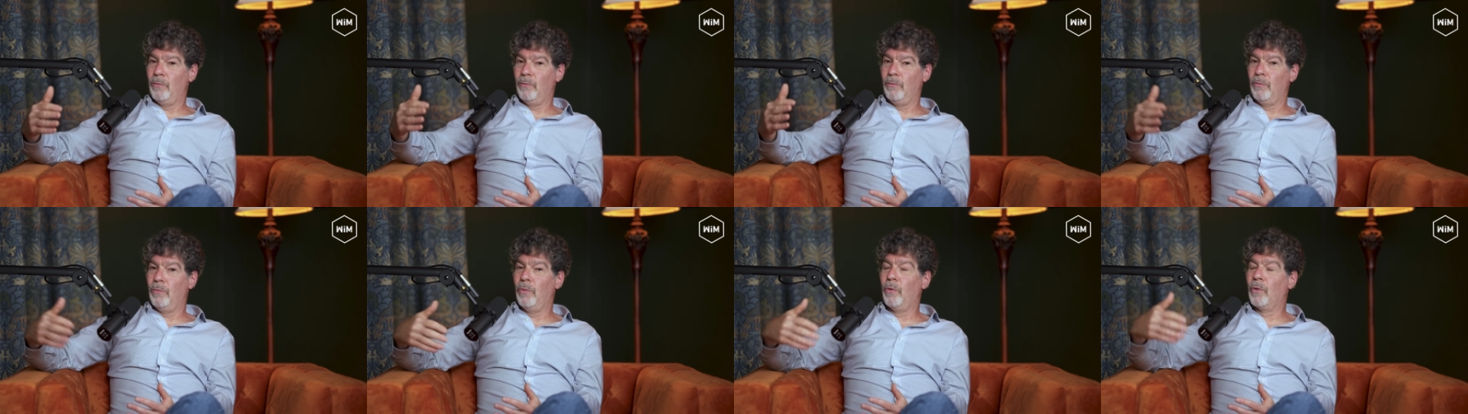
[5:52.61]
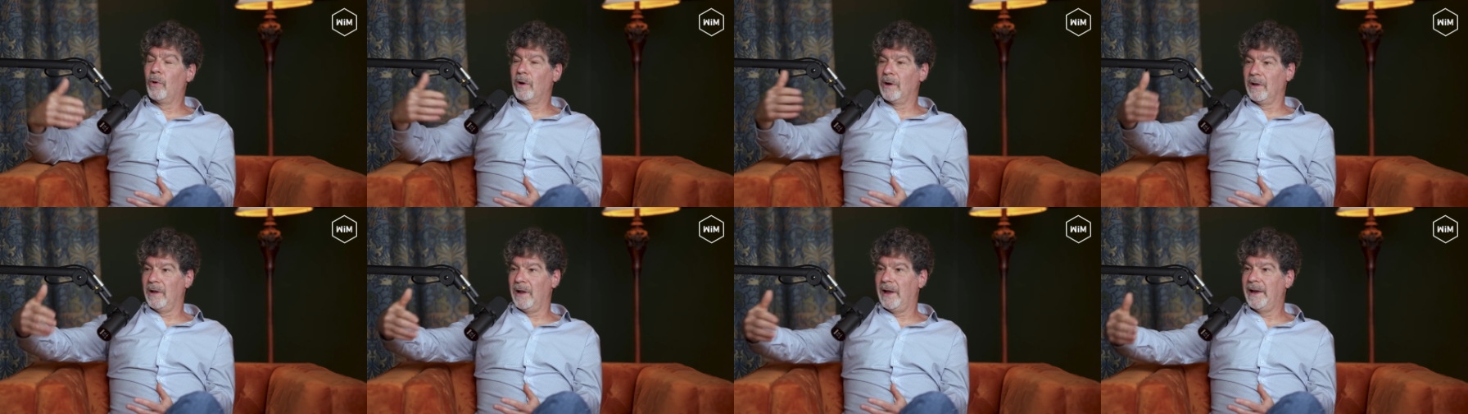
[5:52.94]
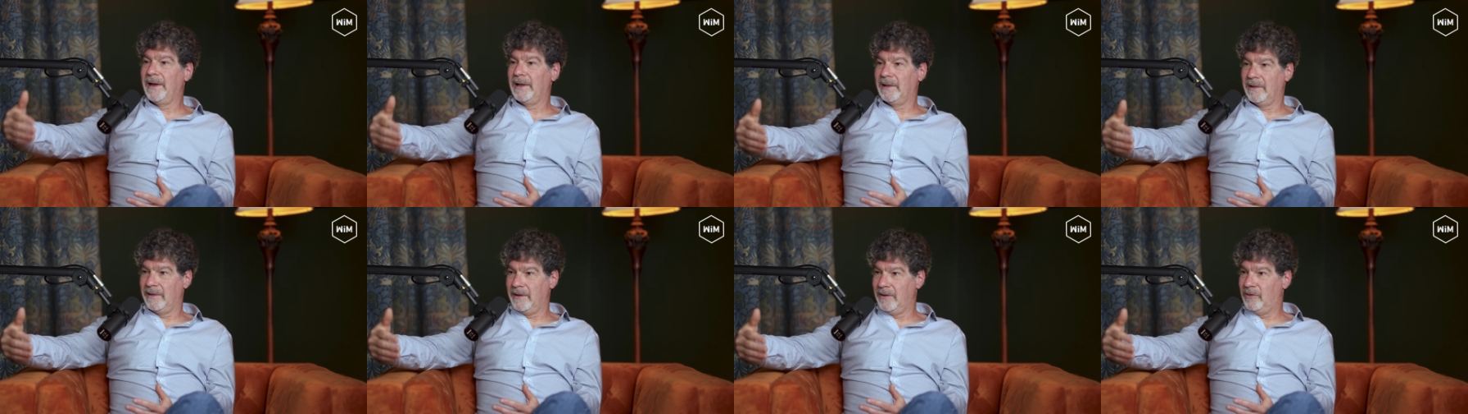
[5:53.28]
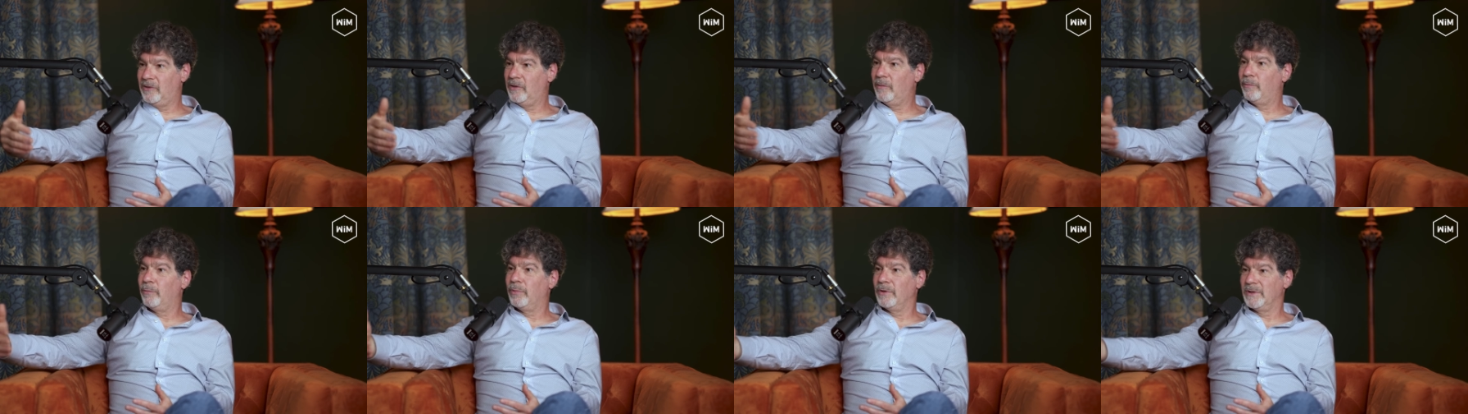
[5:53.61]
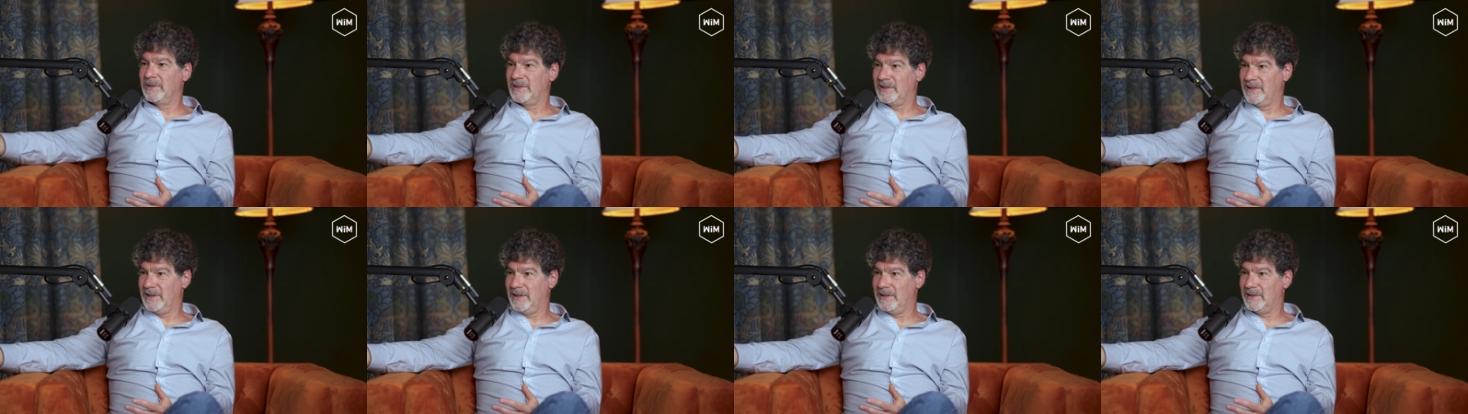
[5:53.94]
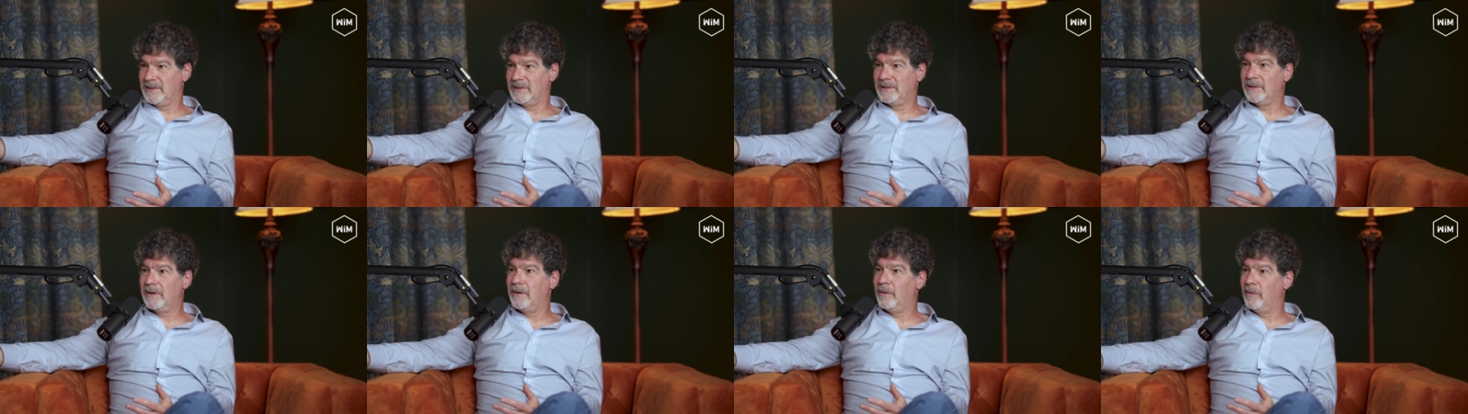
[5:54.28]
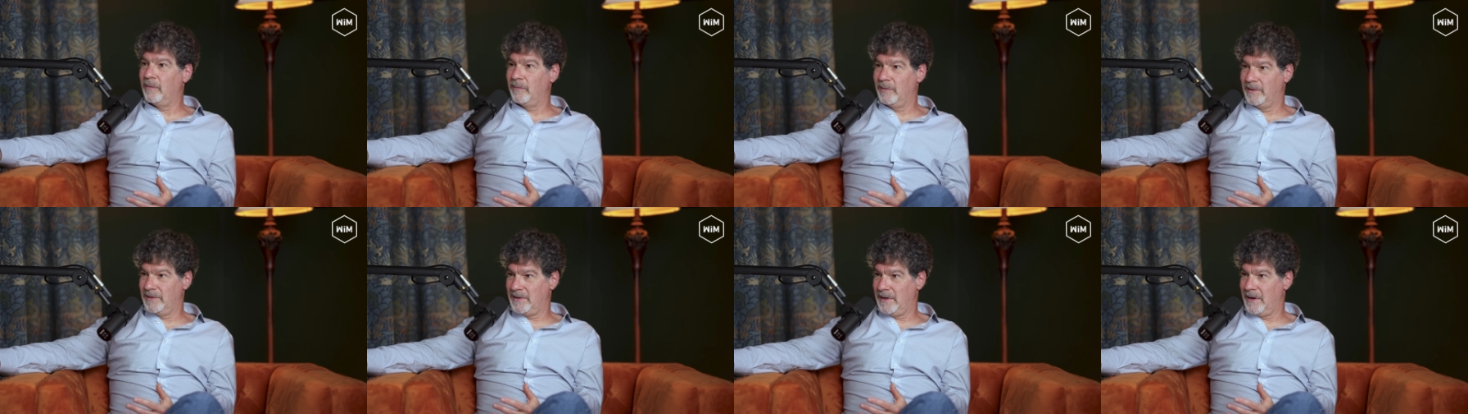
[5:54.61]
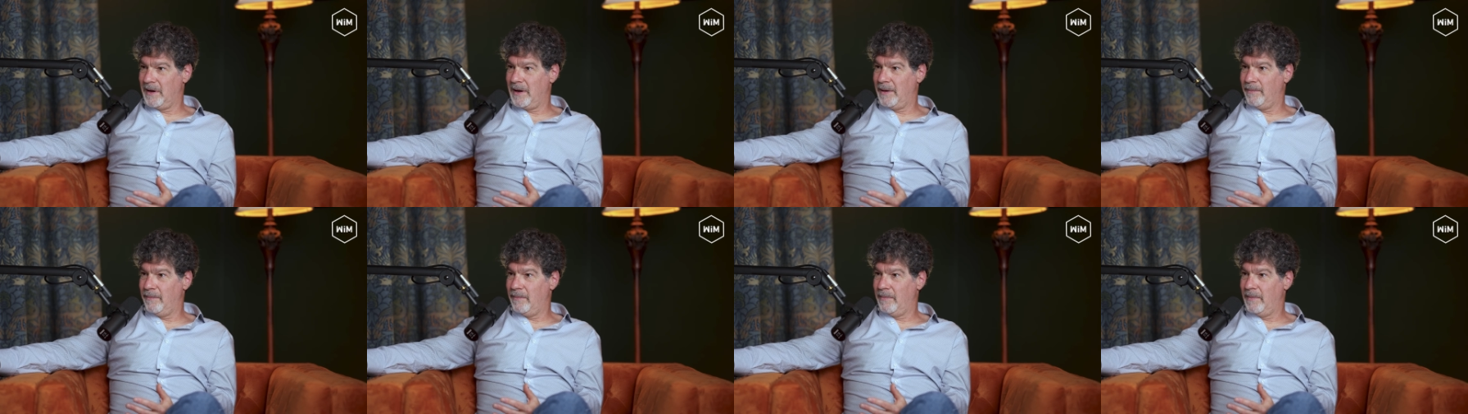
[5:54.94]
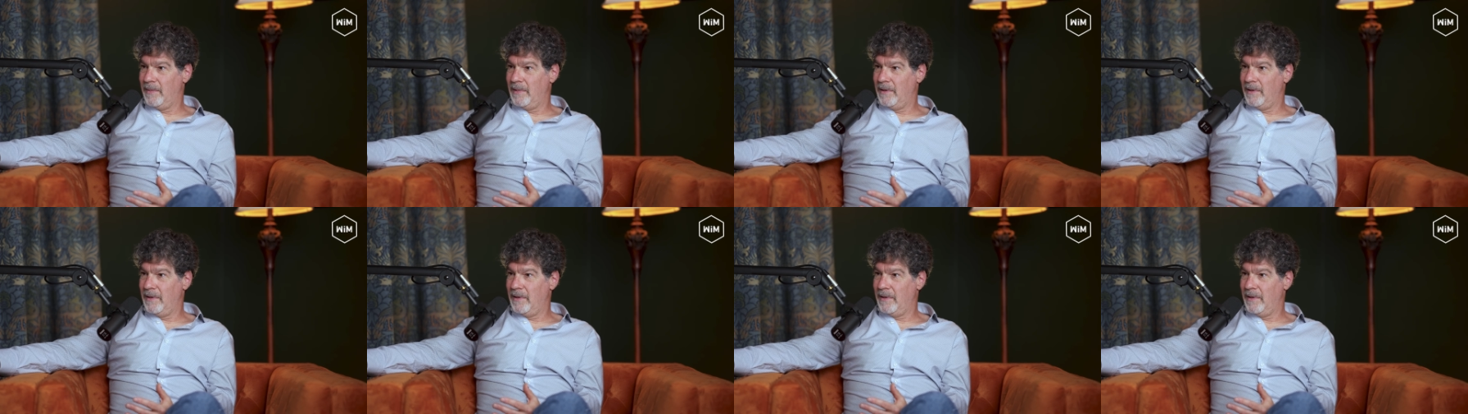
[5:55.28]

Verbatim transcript: more likely to persist over time.